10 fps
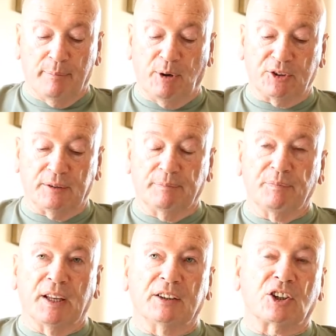But
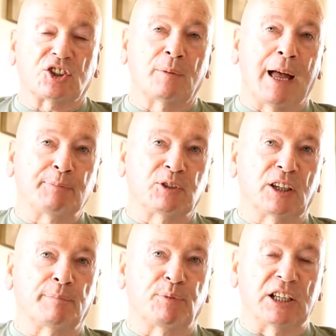there's some
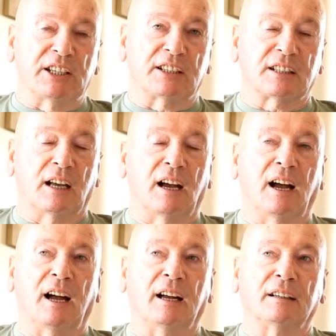absolutely brilliant
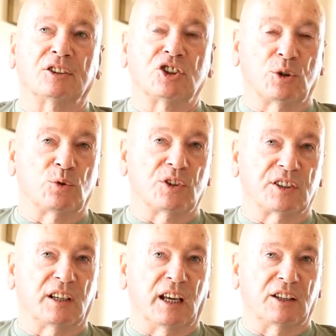uh,
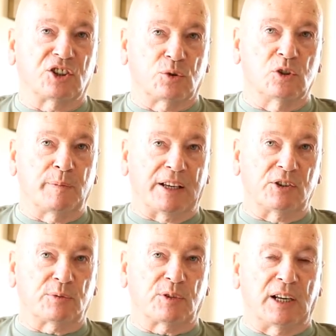cures in the school's
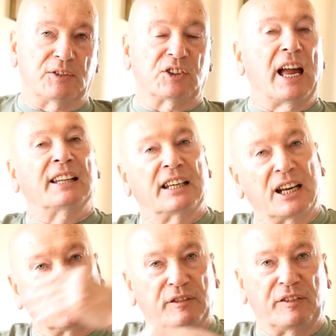manuscript collection. At the
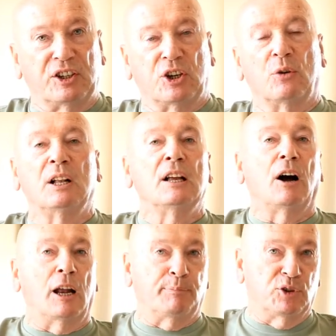end of the video,
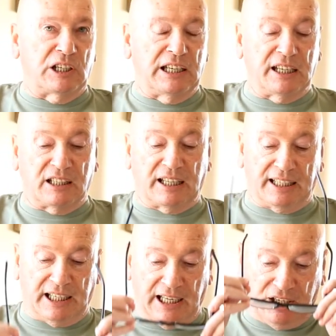I put a link to
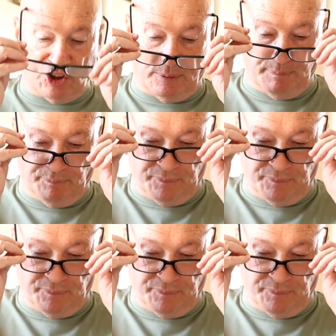that collection.